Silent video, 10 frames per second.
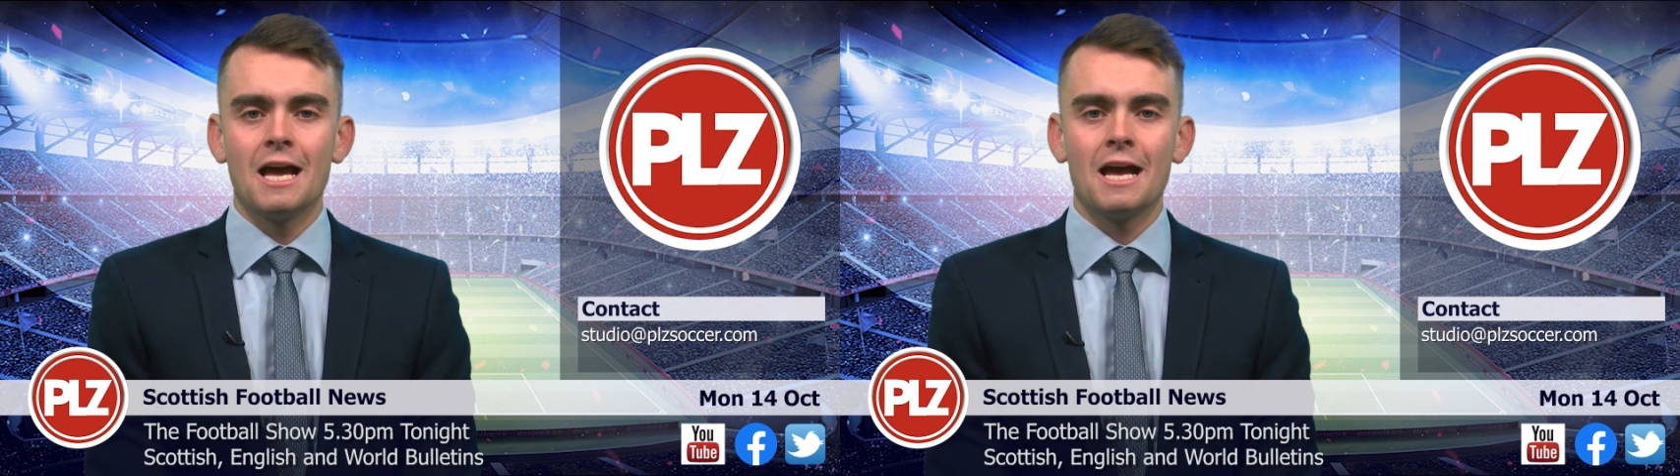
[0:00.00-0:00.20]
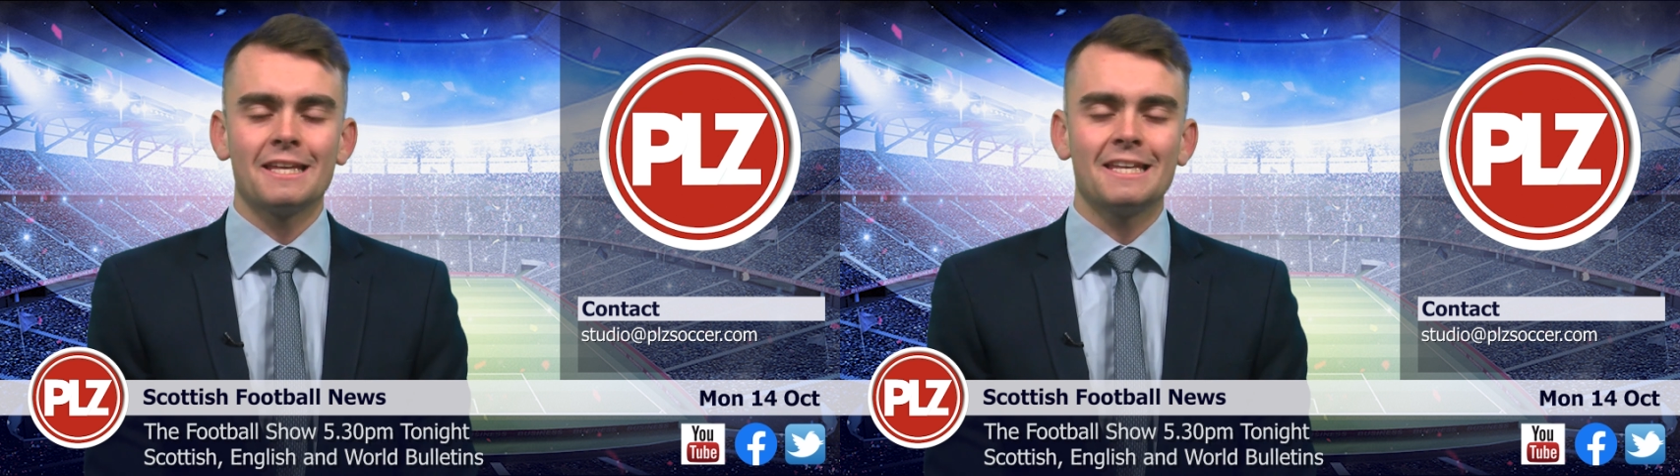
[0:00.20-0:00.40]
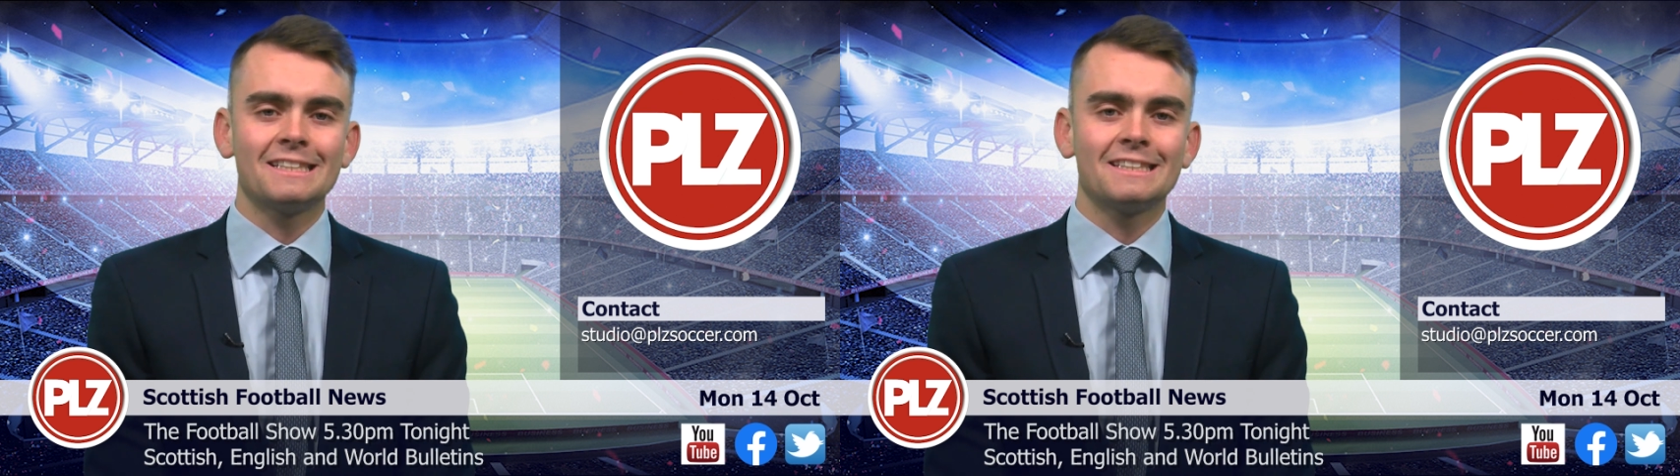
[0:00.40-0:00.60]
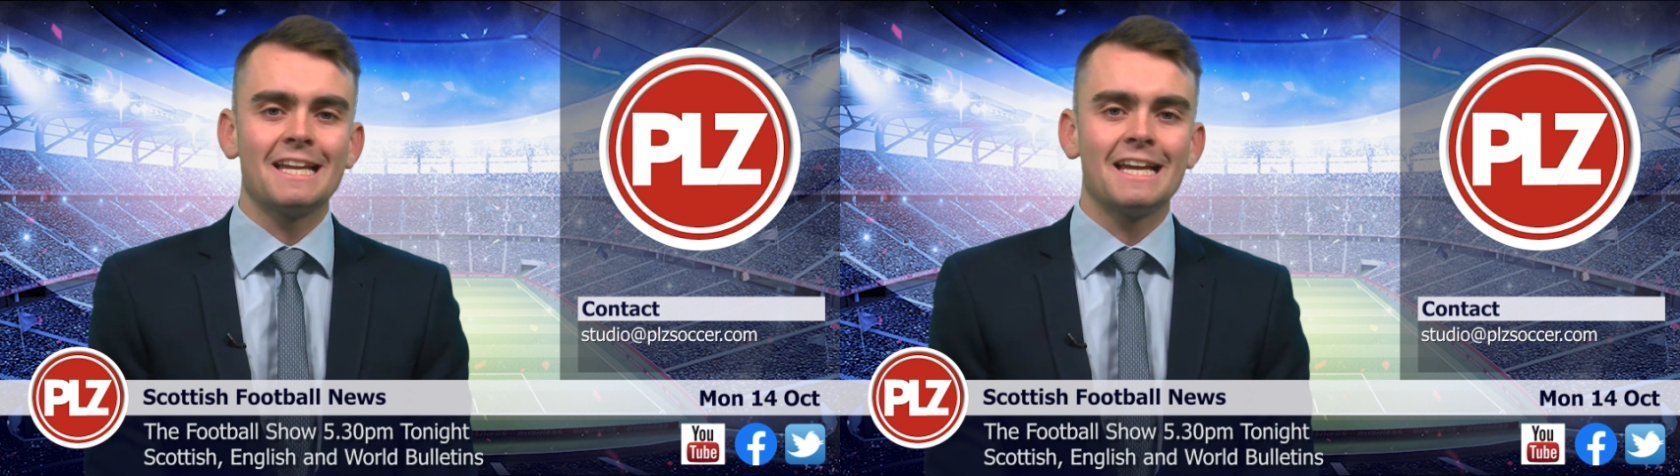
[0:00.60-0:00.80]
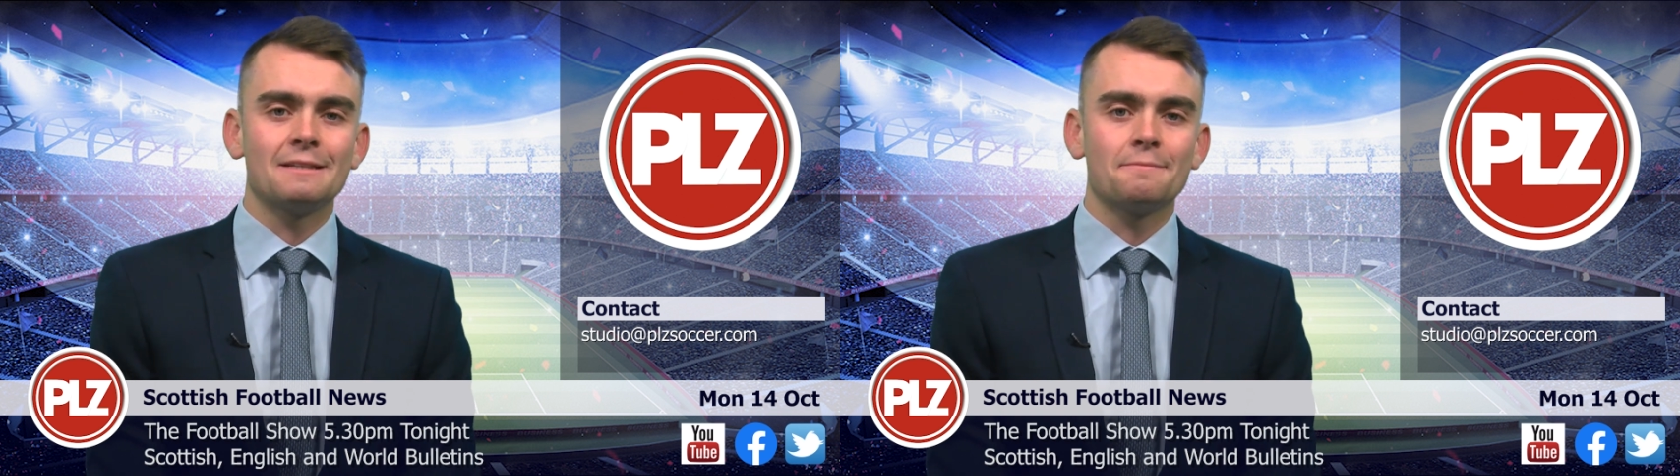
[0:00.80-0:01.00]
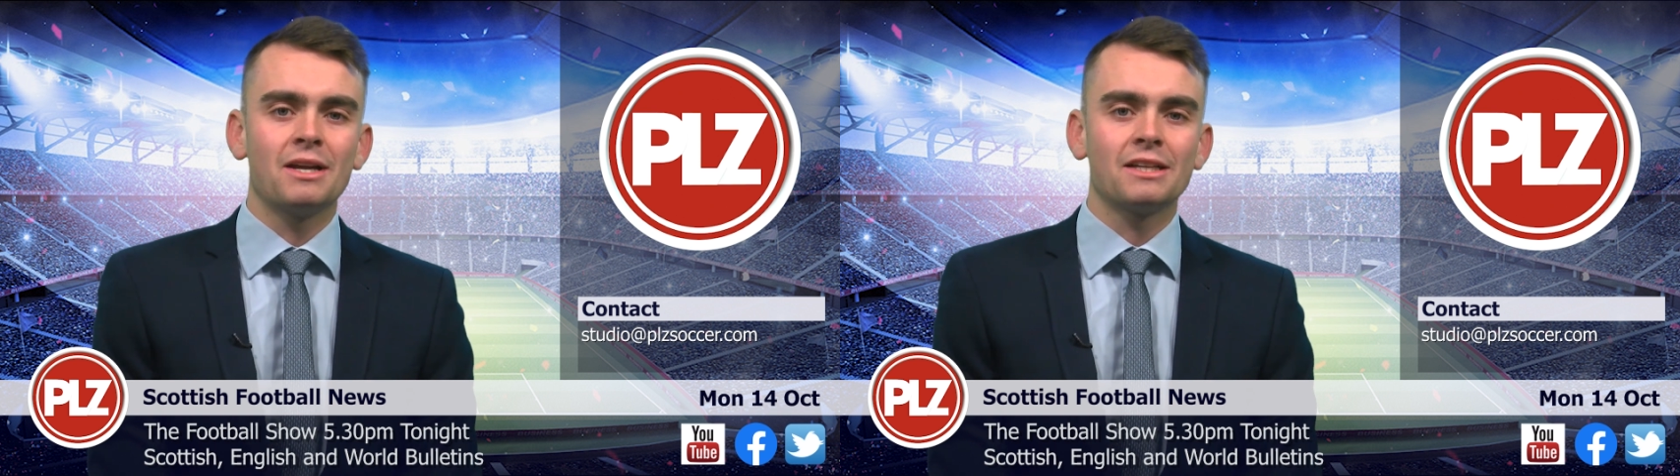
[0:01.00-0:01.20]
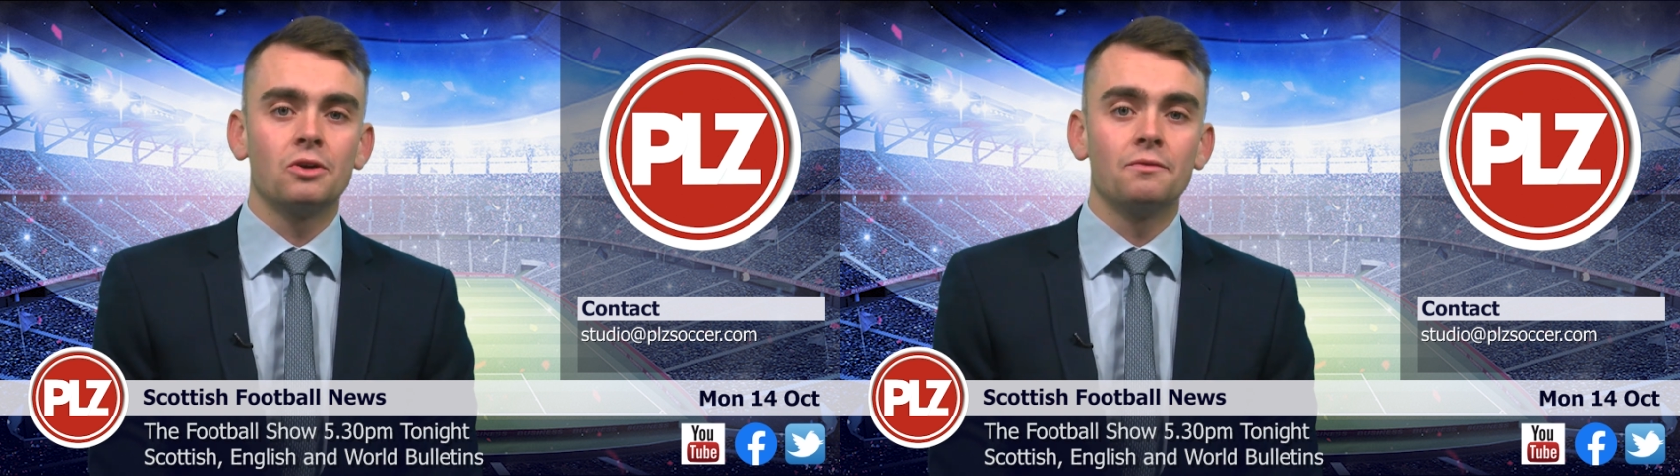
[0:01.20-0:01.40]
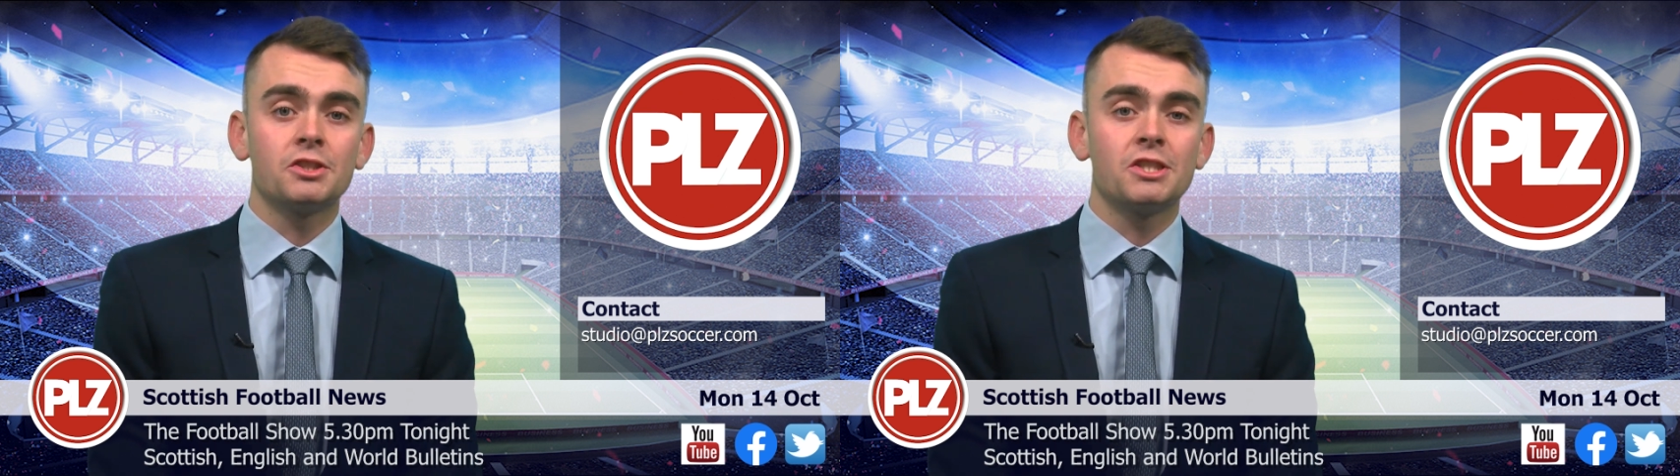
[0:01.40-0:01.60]
uh, yesterday's press
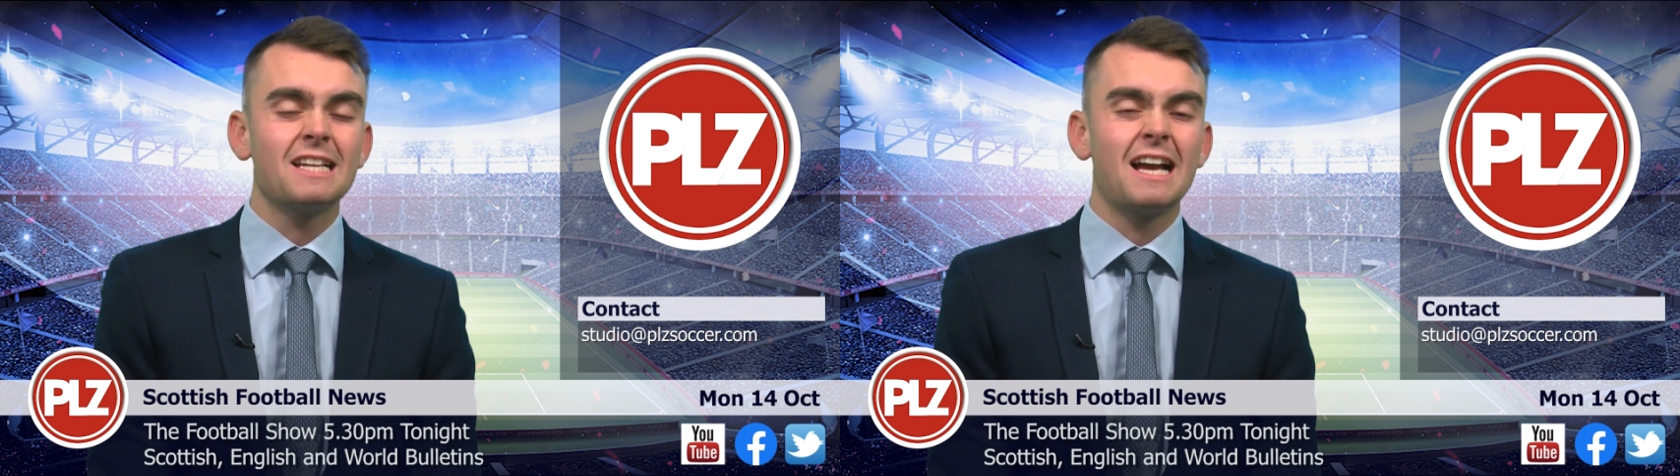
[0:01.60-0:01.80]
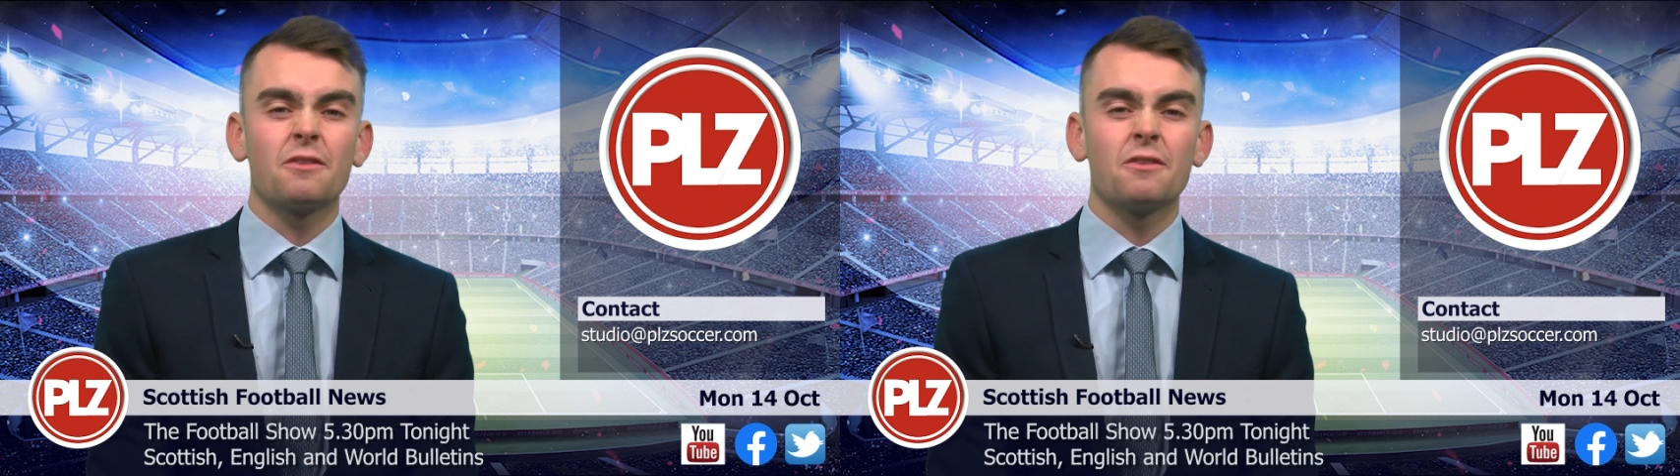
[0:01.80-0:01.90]
conferences,